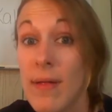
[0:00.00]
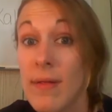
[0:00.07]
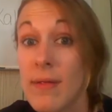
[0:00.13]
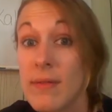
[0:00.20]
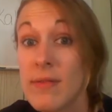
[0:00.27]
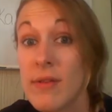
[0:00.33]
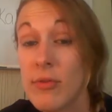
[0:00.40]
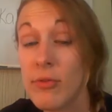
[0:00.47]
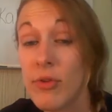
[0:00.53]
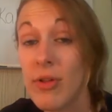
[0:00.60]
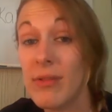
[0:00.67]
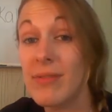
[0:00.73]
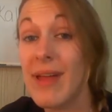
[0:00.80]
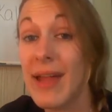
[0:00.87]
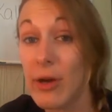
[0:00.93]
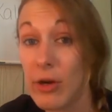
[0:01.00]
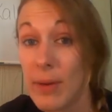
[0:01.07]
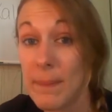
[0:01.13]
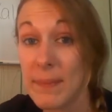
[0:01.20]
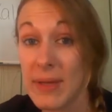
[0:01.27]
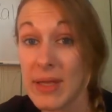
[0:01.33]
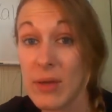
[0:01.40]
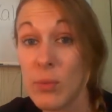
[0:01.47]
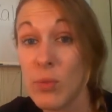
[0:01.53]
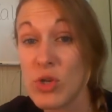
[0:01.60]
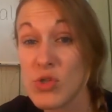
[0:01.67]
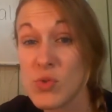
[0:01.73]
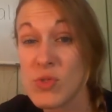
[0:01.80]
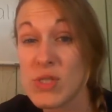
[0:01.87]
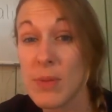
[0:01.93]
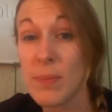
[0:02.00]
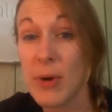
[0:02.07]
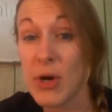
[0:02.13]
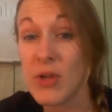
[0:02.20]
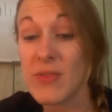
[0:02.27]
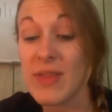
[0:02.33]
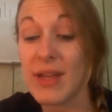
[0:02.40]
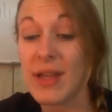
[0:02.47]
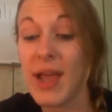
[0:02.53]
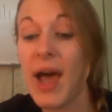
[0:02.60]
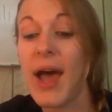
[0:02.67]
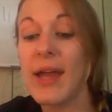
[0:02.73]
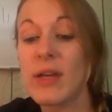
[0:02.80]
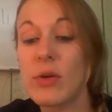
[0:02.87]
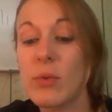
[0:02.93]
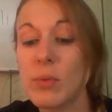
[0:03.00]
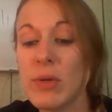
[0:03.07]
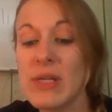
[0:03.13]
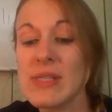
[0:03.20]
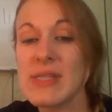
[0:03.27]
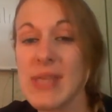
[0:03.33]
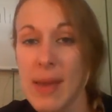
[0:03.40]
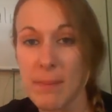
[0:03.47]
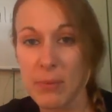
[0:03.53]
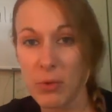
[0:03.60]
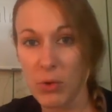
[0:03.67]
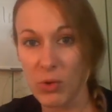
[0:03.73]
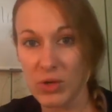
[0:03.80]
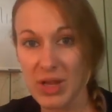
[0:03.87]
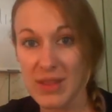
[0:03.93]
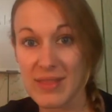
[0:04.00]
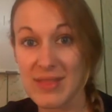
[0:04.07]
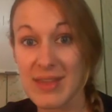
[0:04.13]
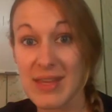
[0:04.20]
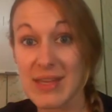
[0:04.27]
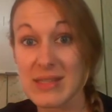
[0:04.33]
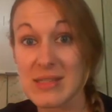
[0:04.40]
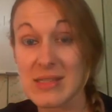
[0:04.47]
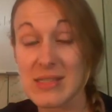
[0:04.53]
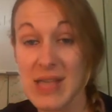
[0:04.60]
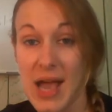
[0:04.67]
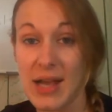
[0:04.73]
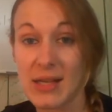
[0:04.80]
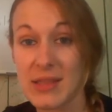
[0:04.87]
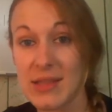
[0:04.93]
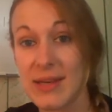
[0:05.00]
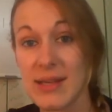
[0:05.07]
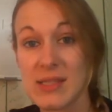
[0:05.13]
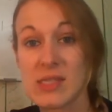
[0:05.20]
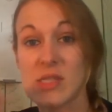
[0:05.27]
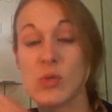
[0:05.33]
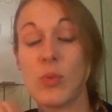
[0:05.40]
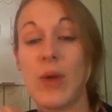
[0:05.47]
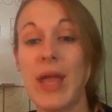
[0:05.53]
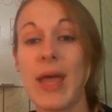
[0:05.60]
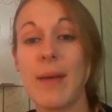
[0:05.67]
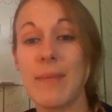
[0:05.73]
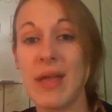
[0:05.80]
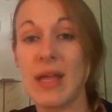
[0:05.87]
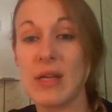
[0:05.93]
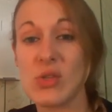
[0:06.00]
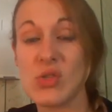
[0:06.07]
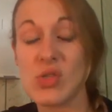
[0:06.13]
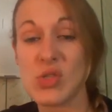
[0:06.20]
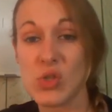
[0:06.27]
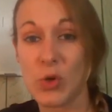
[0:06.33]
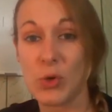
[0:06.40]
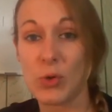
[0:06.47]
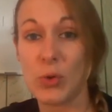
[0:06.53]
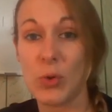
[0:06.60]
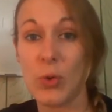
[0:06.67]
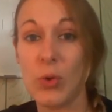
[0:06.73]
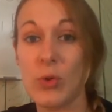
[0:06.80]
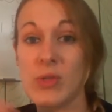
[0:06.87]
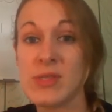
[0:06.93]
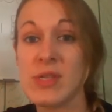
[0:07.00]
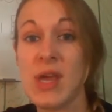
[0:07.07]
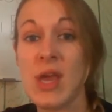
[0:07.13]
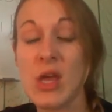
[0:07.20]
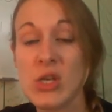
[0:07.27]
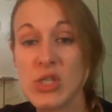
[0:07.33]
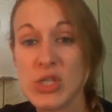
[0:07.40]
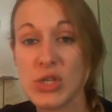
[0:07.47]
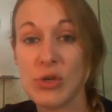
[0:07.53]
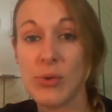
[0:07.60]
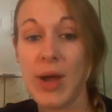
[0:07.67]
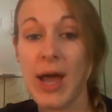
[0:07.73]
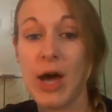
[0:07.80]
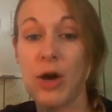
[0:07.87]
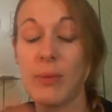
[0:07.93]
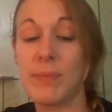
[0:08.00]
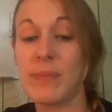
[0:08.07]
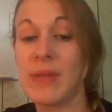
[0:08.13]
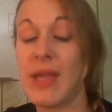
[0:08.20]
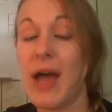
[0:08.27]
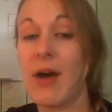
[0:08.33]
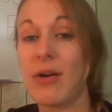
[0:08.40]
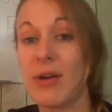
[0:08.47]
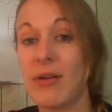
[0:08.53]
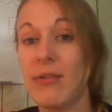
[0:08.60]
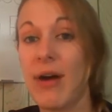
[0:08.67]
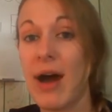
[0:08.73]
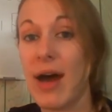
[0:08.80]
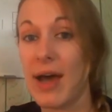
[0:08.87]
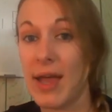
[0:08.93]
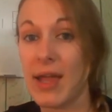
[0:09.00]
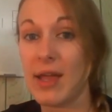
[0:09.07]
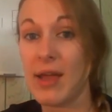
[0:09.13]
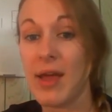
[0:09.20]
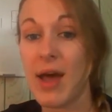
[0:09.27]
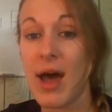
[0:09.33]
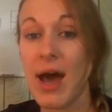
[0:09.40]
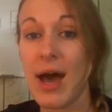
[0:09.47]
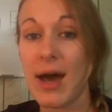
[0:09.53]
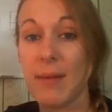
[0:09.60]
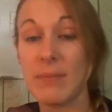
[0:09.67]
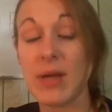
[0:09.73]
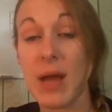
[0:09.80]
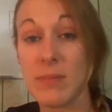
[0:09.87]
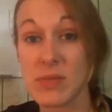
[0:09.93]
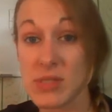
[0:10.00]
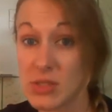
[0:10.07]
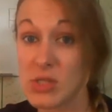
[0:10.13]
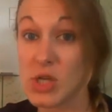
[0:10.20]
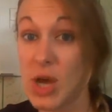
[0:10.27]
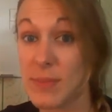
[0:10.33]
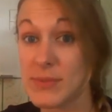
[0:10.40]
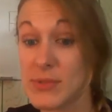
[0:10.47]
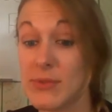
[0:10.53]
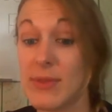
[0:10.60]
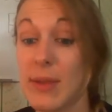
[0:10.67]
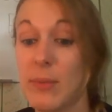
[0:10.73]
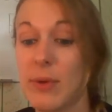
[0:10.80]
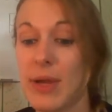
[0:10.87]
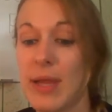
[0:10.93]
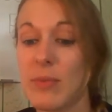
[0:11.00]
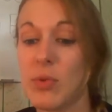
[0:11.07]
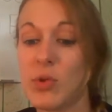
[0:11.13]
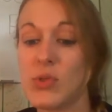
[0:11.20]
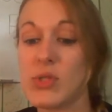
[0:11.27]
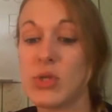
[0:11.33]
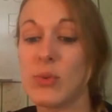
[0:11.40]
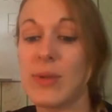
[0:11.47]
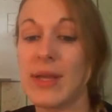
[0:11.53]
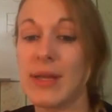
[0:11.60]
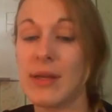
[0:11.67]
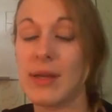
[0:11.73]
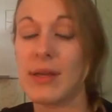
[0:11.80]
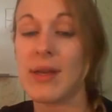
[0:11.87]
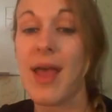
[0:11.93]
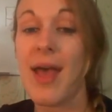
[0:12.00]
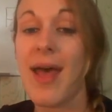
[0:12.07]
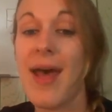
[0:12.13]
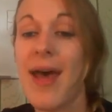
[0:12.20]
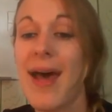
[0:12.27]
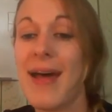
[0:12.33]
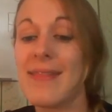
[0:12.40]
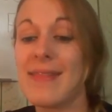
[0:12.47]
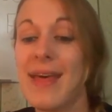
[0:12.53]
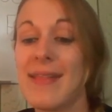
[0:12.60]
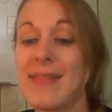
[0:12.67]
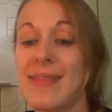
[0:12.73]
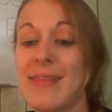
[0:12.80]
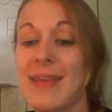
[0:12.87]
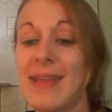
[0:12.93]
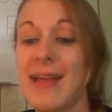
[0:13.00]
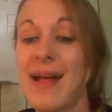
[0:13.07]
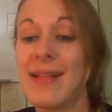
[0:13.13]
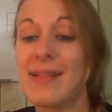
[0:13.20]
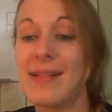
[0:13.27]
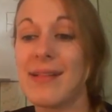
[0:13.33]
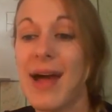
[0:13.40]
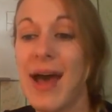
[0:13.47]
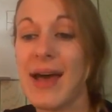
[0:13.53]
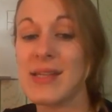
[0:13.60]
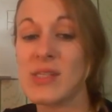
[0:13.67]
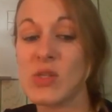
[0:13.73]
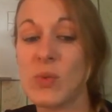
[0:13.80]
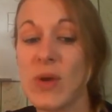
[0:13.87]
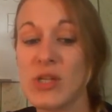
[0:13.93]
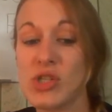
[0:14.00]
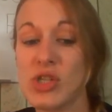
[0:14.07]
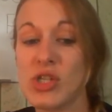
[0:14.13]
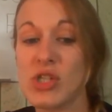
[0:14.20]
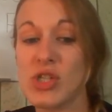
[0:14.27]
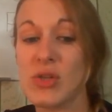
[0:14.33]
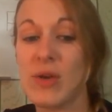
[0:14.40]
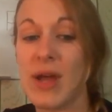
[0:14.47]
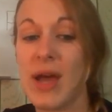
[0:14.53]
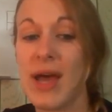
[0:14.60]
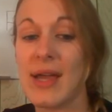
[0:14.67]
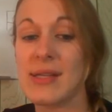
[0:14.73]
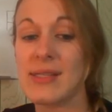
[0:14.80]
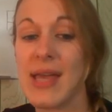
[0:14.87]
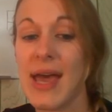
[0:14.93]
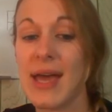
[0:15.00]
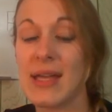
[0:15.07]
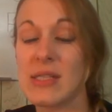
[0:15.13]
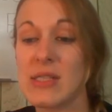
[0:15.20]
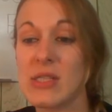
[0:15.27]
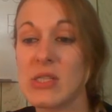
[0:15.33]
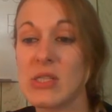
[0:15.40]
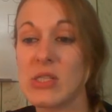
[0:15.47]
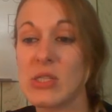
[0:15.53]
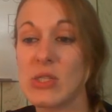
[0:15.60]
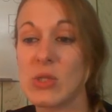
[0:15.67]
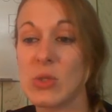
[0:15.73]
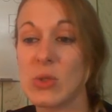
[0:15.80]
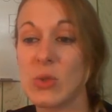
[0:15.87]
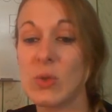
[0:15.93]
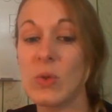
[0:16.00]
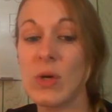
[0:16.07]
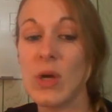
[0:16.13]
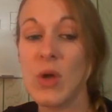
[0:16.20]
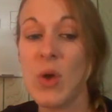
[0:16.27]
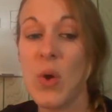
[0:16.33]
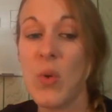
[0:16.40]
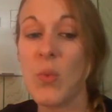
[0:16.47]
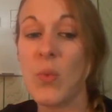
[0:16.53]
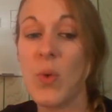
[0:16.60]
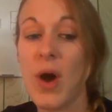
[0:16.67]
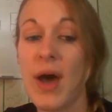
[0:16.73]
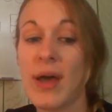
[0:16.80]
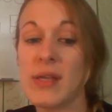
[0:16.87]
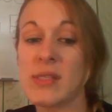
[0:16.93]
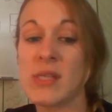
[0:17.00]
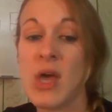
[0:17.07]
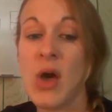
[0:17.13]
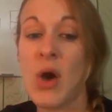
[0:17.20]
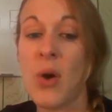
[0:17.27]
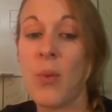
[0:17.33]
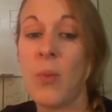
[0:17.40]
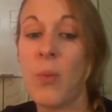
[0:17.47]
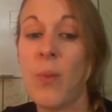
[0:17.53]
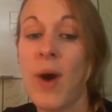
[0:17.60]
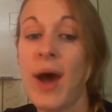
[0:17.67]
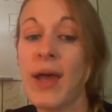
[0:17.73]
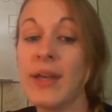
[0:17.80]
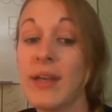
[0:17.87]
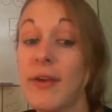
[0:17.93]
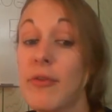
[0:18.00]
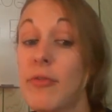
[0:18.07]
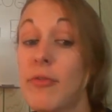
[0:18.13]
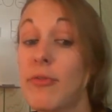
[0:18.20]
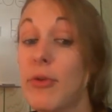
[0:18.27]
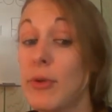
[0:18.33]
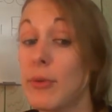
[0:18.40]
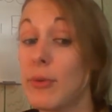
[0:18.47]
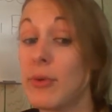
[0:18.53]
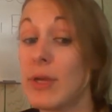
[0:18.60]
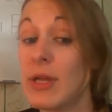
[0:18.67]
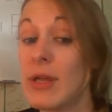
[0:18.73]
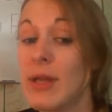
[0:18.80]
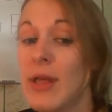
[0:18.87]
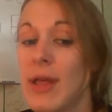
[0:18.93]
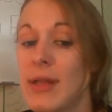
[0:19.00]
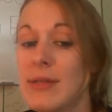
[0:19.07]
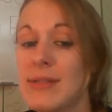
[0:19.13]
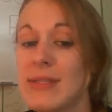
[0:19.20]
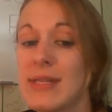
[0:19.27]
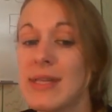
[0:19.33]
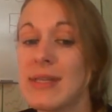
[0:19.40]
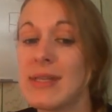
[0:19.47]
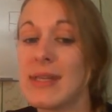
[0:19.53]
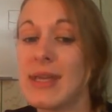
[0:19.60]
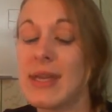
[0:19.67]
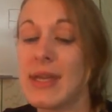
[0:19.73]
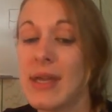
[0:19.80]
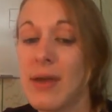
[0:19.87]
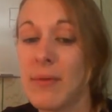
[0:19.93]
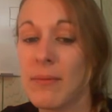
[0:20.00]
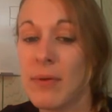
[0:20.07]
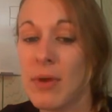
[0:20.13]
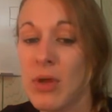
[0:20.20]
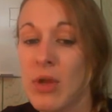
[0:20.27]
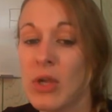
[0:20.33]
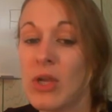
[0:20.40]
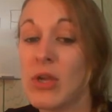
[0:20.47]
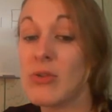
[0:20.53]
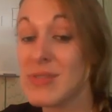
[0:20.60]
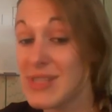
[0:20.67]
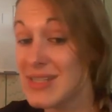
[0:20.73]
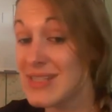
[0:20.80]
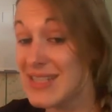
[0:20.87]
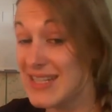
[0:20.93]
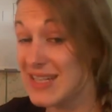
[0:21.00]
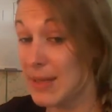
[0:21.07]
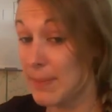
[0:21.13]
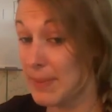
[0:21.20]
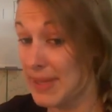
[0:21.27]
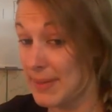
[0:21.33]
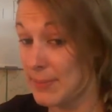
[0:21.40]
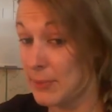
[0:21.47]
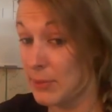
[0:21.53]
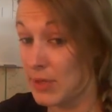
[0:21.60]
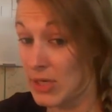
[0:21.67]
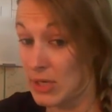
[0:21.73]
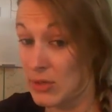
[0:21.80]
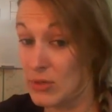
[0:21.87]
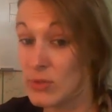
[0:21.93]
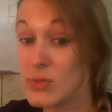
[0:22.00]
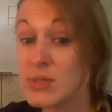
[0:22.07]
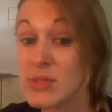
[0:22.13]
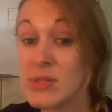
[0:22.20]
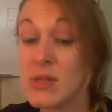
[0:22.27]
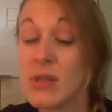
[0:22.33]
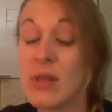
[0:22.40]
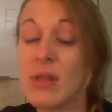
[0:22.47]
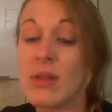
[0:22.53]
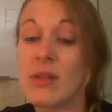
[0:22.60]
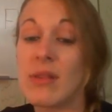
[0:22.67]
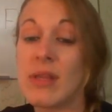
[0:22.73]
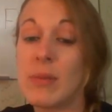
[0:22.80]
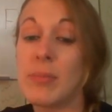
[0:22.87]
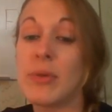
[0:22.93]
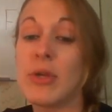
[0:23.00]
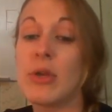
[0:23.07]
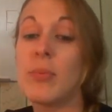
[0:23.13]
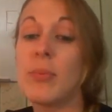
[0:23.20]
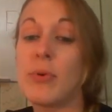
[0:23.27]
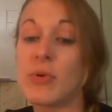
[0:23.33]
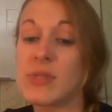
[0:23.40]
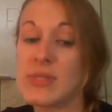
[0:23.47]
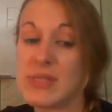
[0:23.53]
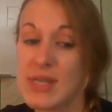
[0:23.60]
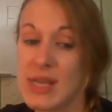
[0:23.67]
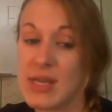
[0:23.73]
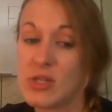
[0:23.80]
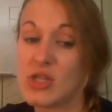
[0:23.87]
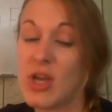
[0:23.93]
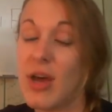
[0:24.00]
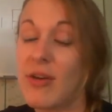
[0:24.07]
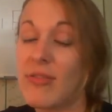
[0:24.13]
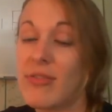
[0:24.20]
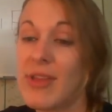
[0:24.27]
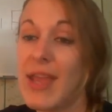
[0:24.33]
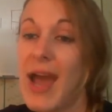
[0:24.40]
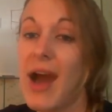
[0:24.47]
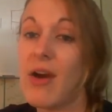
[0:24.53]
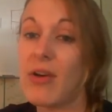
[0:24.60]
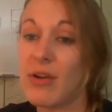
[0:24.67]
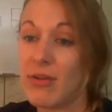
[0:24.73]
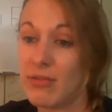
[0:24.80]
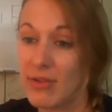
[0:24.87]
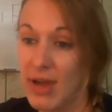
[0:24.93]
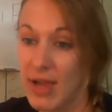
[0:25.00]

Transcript: Phalarope, which was the bird that kind of resembled the duck, that it swam in circles to help the alkali come to the top so they were able to eat it. And then the last questions you guys had to do was, what food did the Kutsadika people use the pupal stage of the alkali